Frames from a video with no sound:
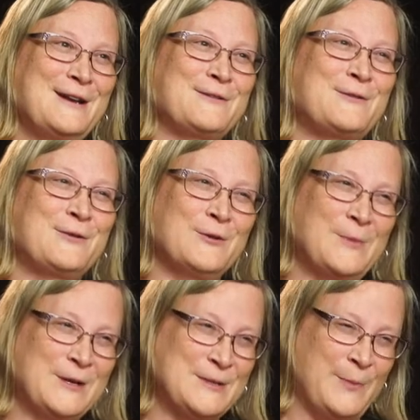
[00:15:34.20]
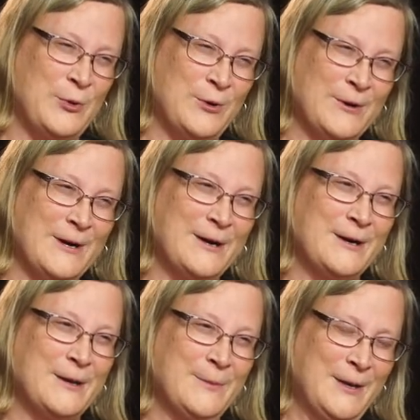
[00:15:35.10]
It is true, but it's poor
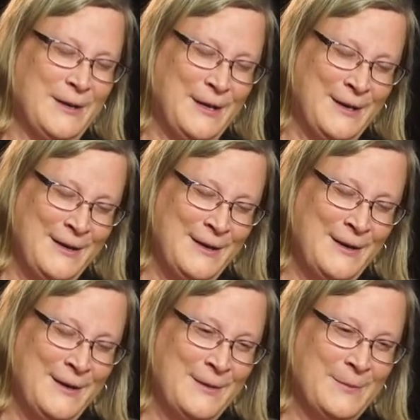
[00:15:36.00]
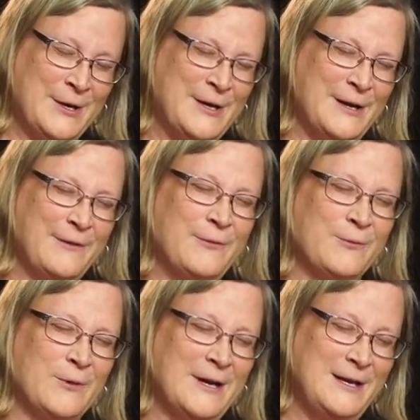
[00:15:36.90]
argument. Because
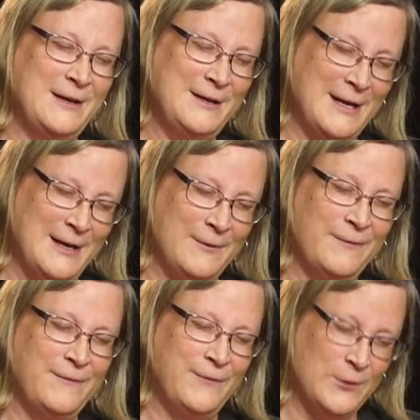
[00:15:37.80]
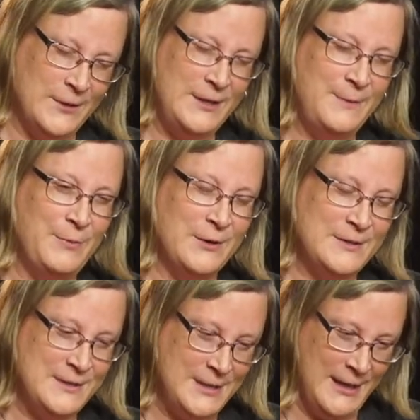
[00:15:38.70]
right now,
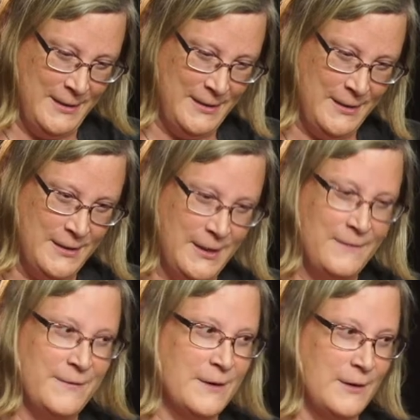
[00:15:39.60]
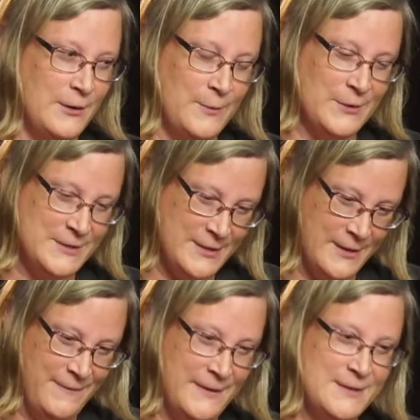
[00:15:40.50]
40% of the global
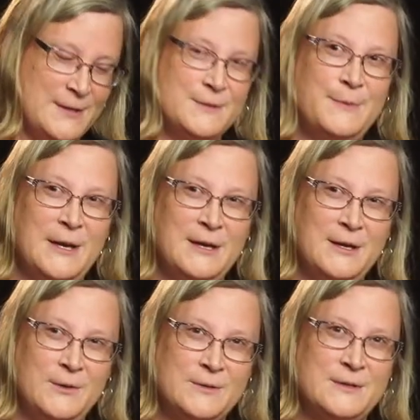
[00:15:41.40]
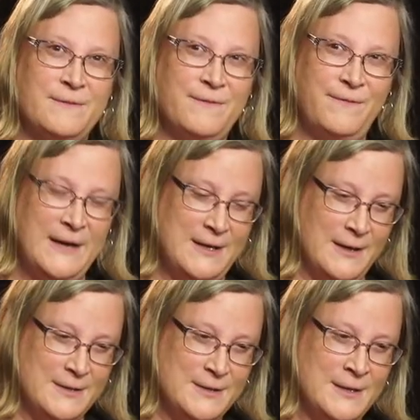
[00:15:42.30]
surface is being used to feed
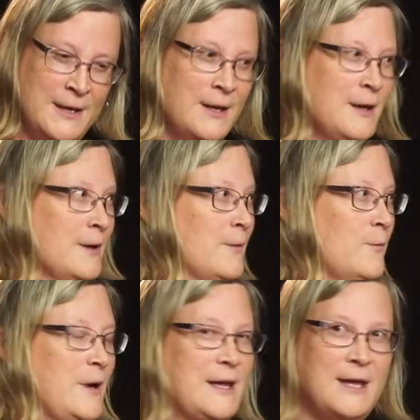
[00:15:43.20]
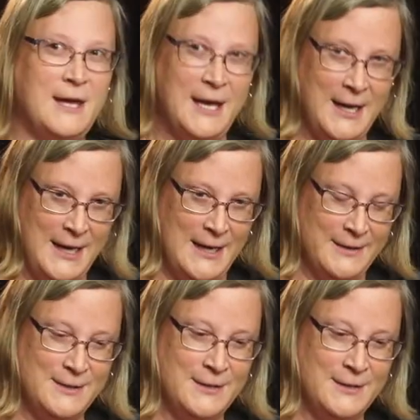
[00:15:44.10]
us. We can't...